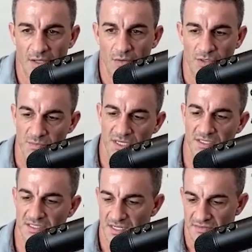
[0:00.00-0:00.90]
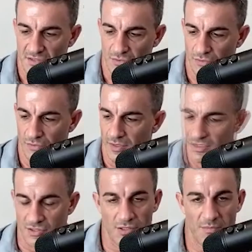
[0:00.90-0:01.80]
which means I've sold a
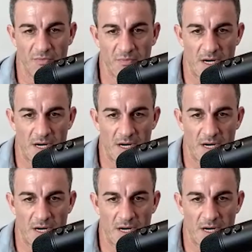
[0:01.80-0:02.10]
certain number of